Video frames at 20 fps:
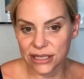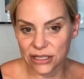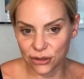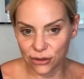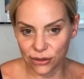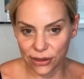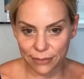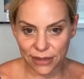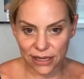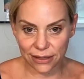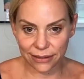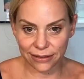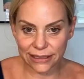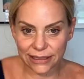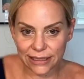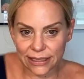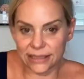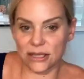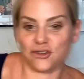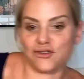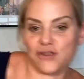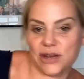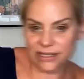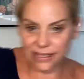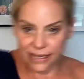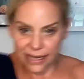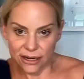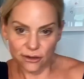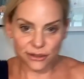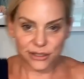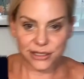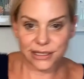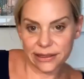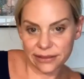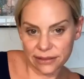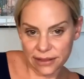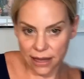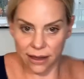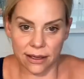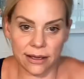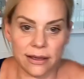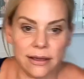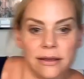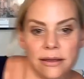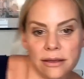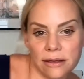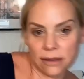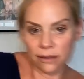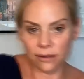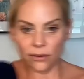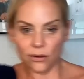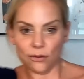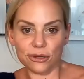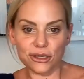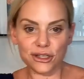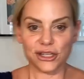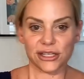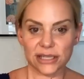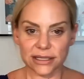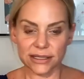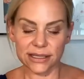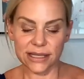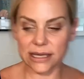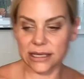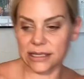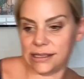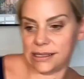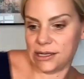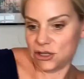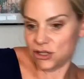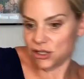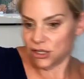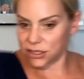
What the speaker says: So this is the Tracy Anderson thing. When she does this, like